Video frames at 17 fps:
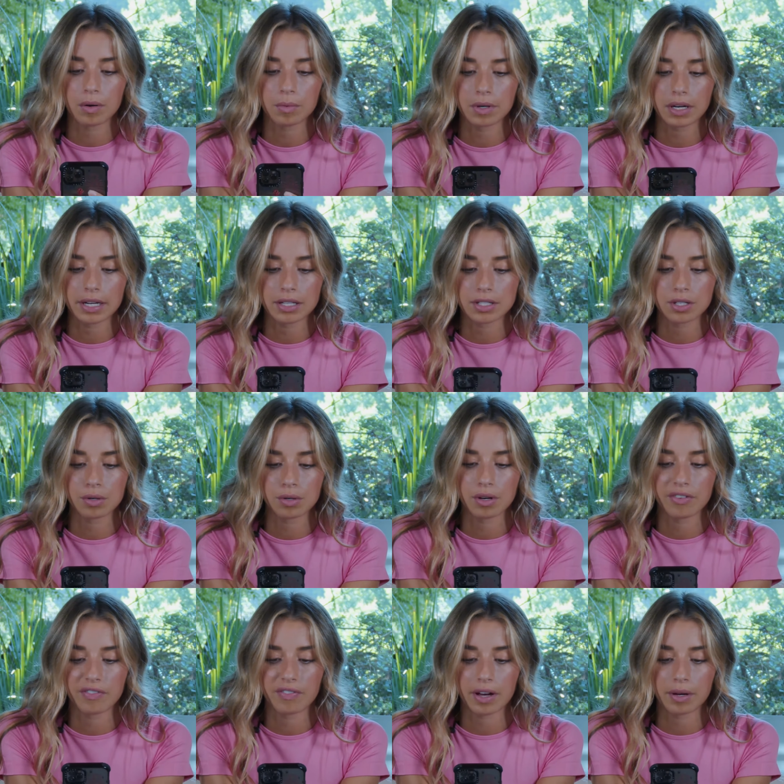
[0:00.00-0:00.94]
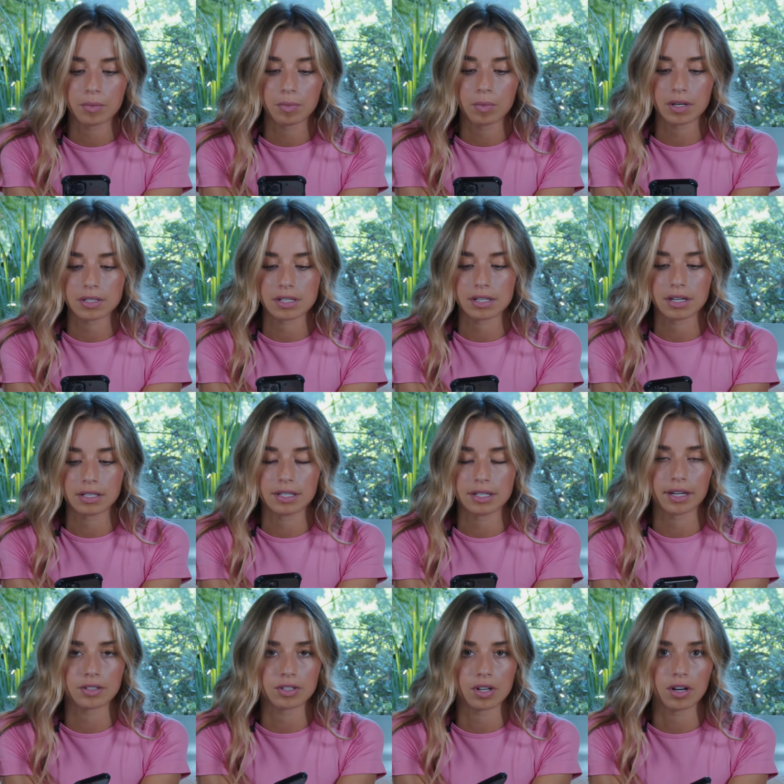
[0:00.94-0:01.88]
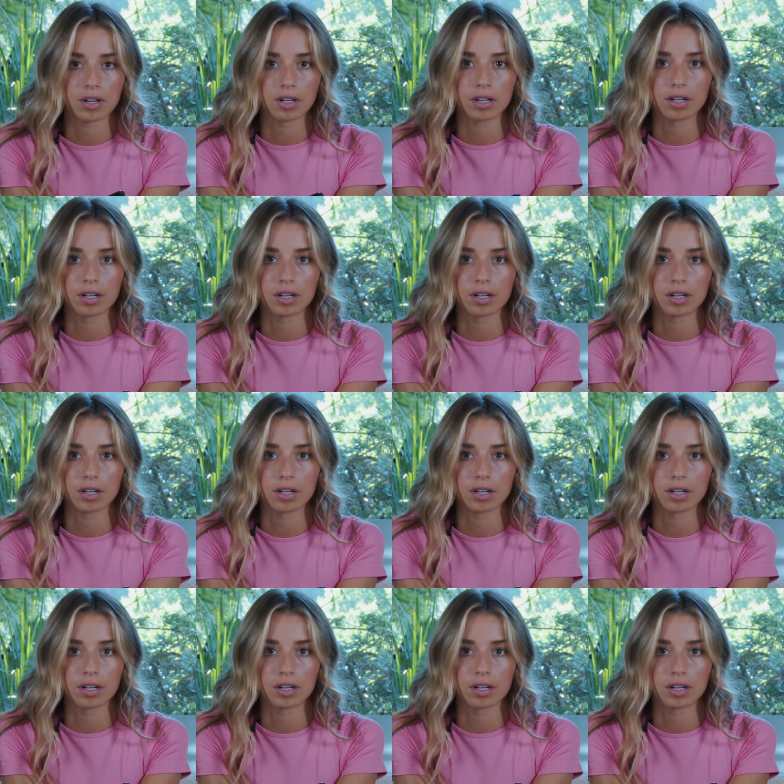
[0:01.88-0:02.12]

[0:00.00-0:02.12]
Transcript: would I do if I wasn't a TikToker?